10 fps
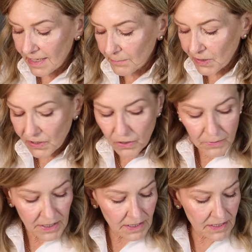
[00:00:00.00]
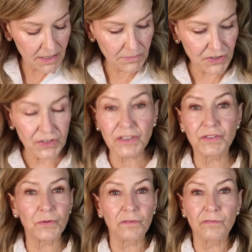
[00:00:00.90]
And I'm gonna go in and I'm just gonna
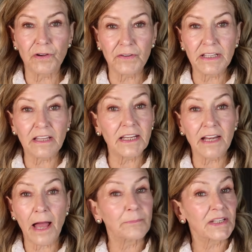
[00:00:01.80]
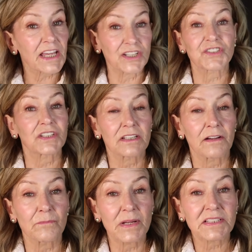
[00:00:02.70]
do a very light application
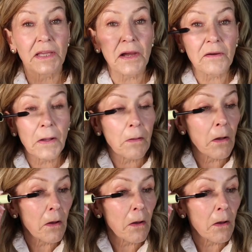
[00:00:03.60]
of mascara.